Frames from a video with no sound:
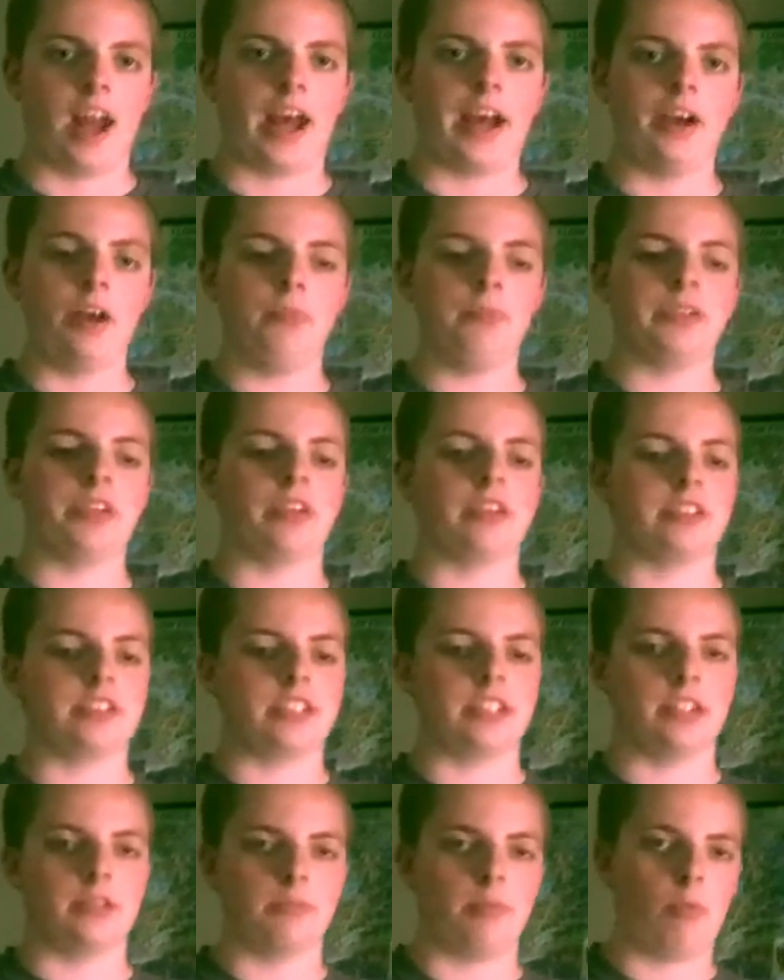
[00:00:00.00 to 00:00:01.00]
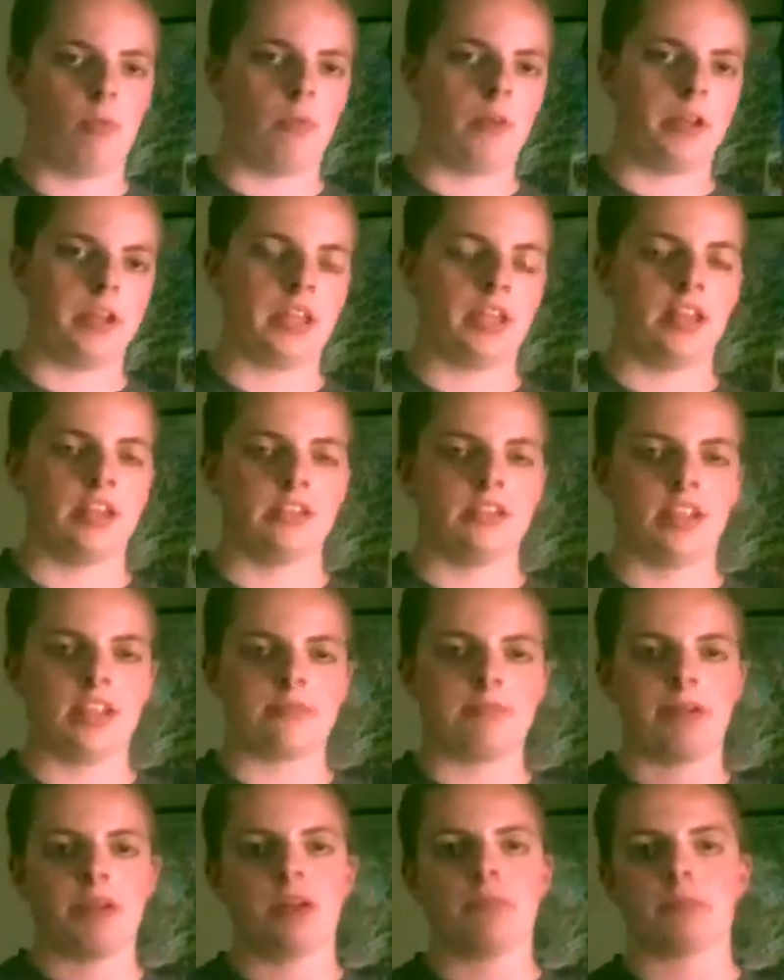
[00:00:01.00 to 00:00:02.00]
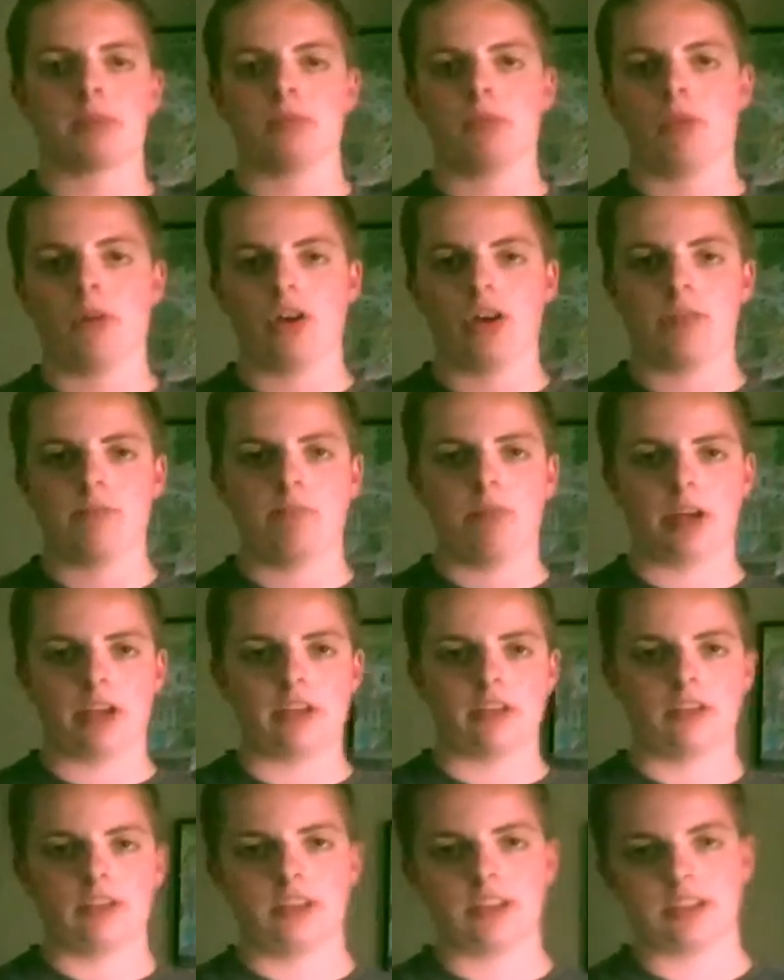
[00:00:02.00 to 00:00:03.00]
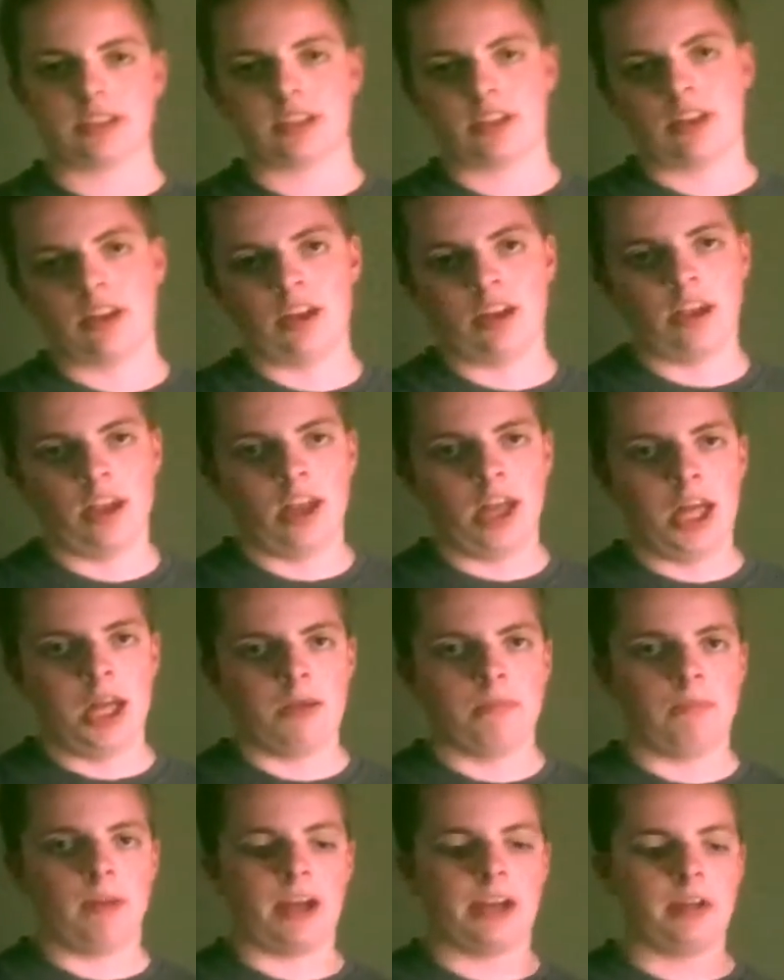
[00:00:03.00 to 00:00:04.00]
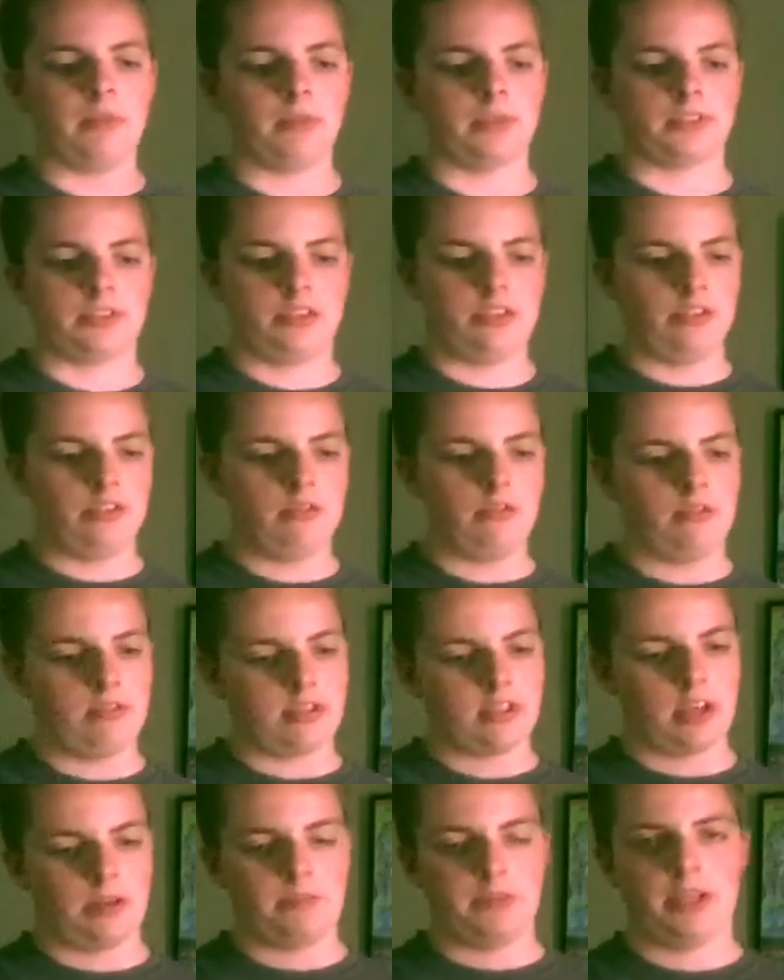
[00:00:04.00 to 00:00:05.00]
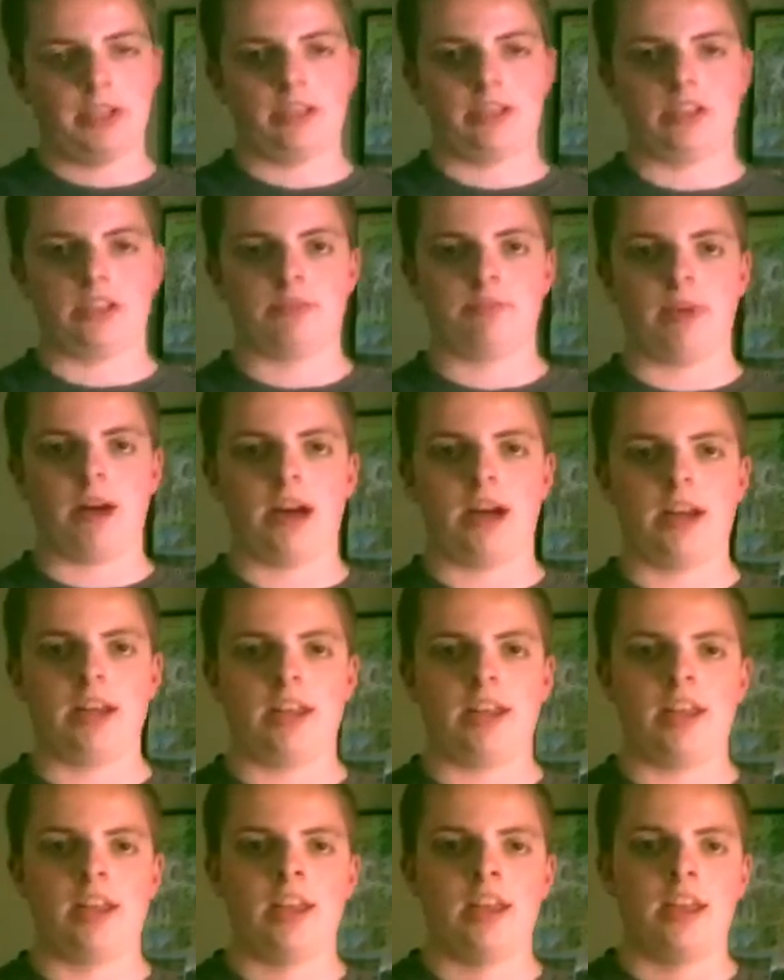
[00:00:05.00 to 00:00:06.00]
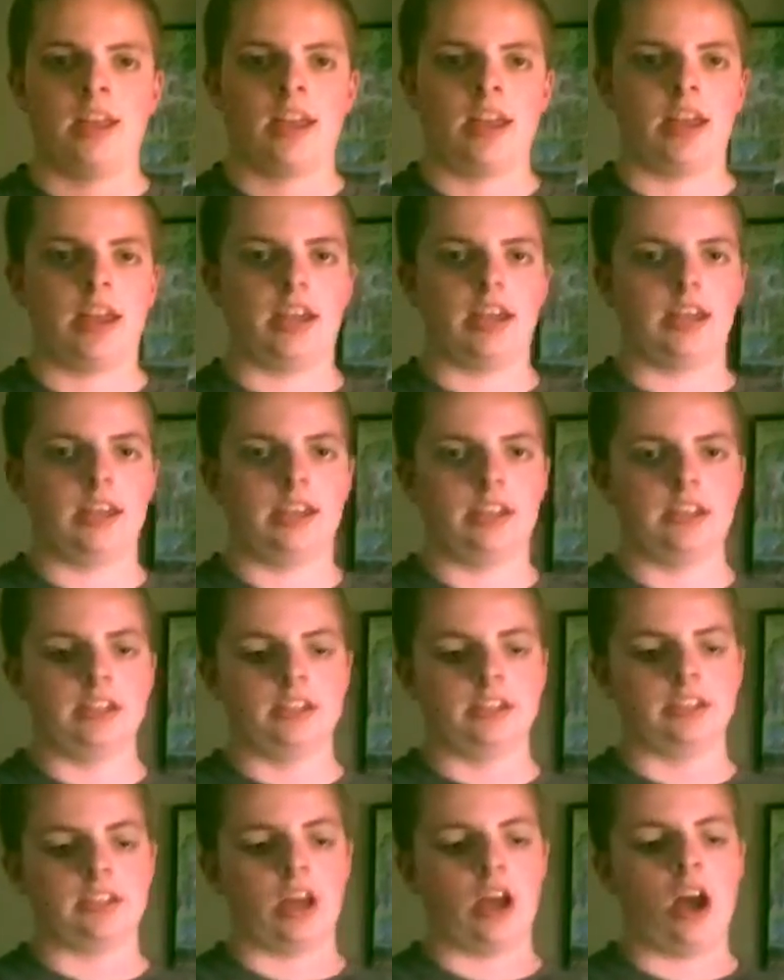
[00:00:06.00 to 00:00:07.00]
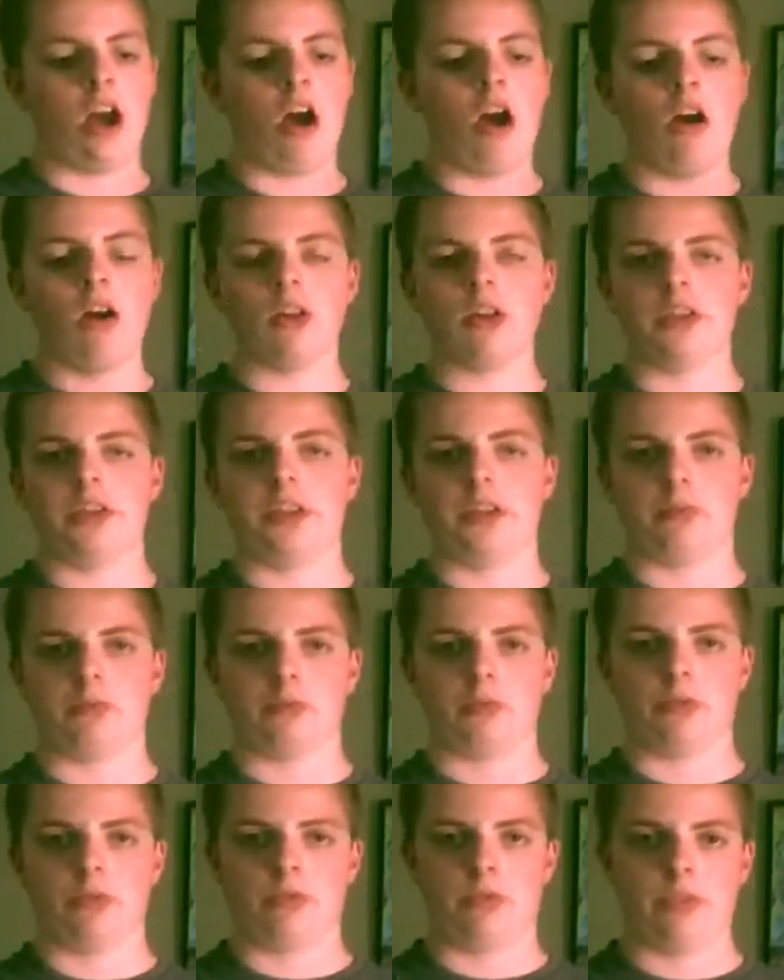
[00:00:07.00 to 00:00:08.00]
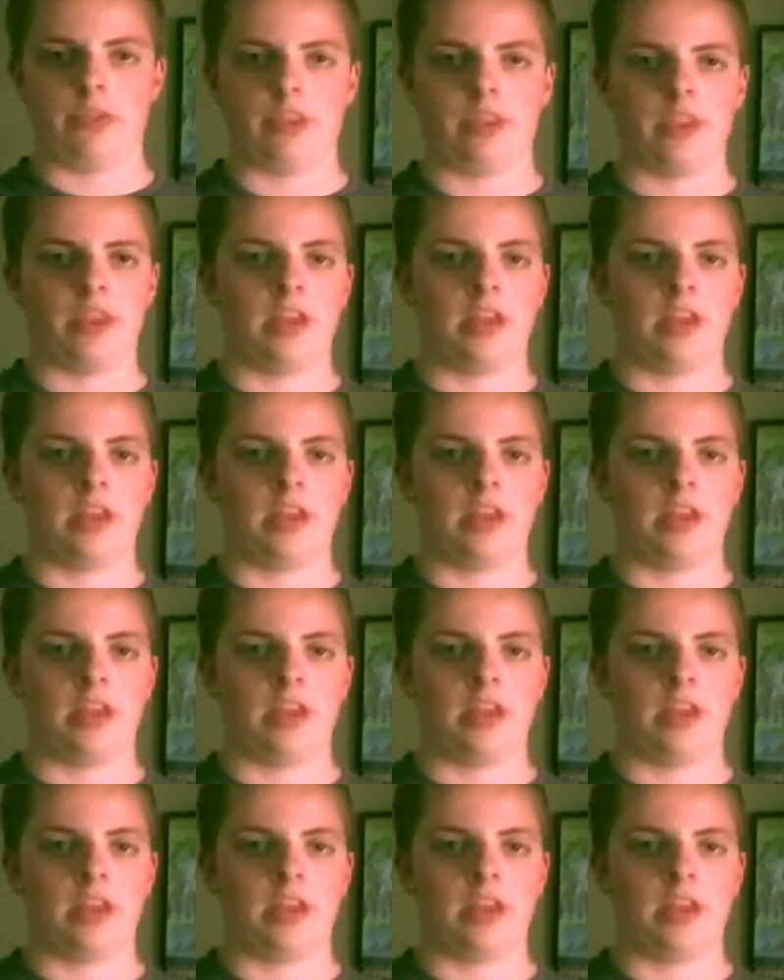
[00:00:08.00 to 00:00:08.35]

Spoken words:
I hope to go to Cedar Point. So, that's my number one bucket list. My number two coming in a spot is Holiday World.